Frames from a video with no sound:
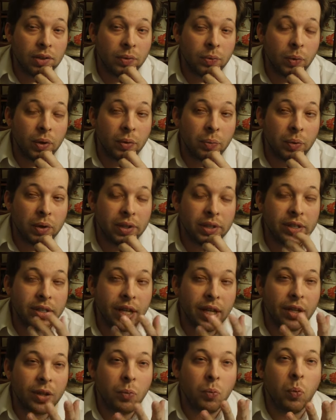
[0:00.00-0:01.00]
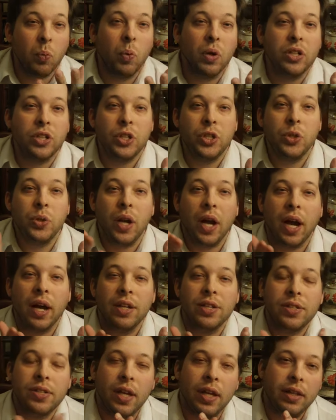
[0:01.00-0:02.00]
What, what exactly, what should I
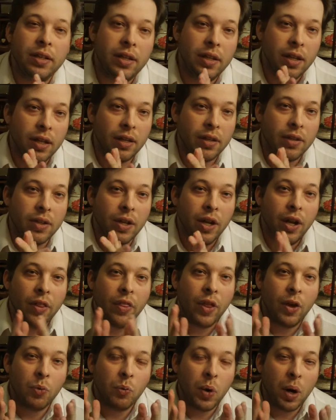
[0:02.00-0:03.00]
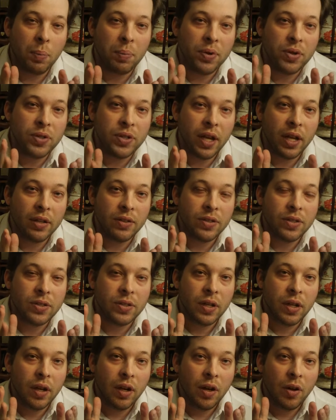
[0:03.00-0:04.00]
send in that
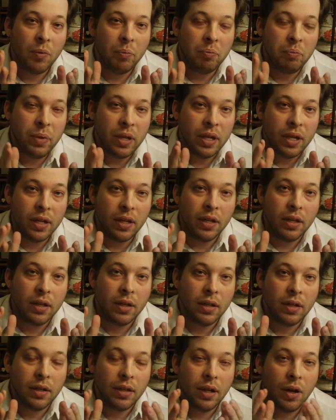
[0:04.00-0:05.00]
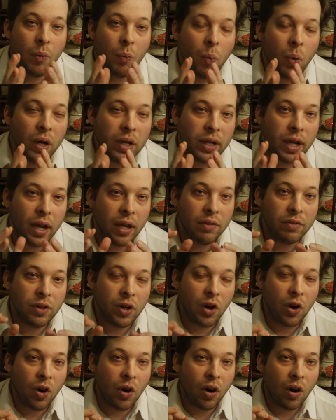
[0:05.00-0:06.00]
represents me? What kind of
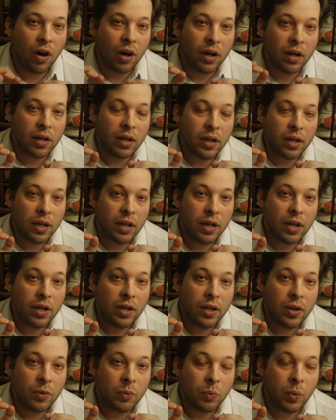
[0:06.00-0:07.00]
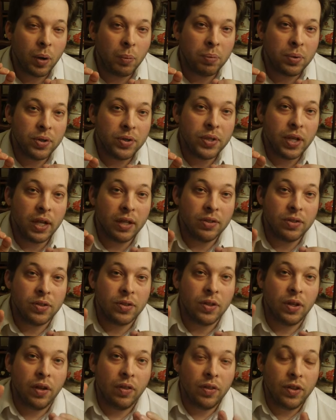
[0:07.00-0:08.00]
car
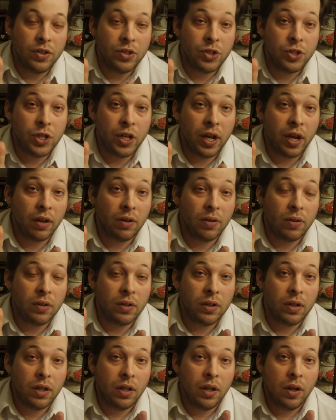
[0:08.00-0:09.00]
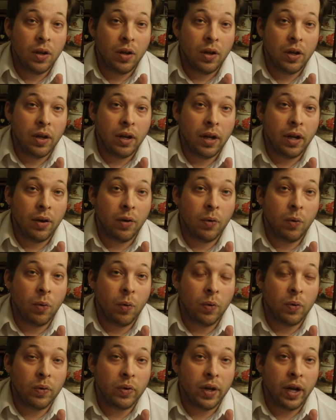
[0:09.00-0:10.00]
represents this channel
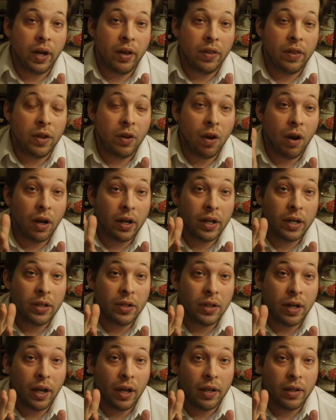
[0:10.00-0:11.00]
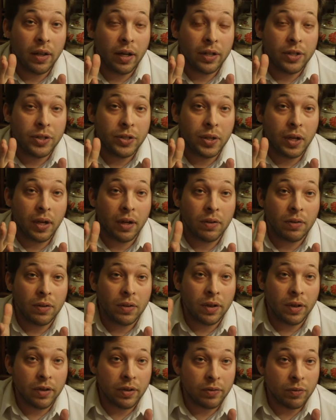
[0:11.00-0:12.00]
or uh, the Hockey uh, Night
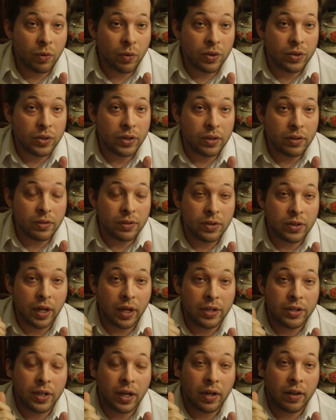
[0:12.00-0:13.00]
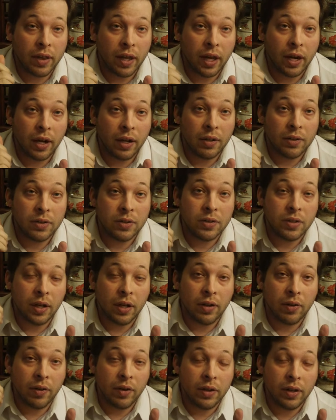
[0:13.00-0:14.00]
channel? Uh, of course, you can uh, check that out
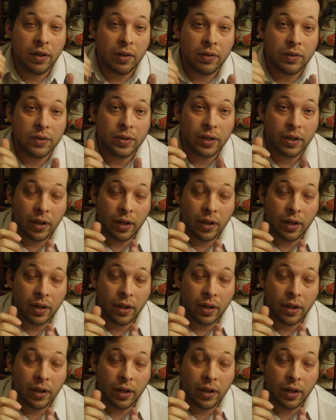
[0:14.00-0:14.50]
uh, on the other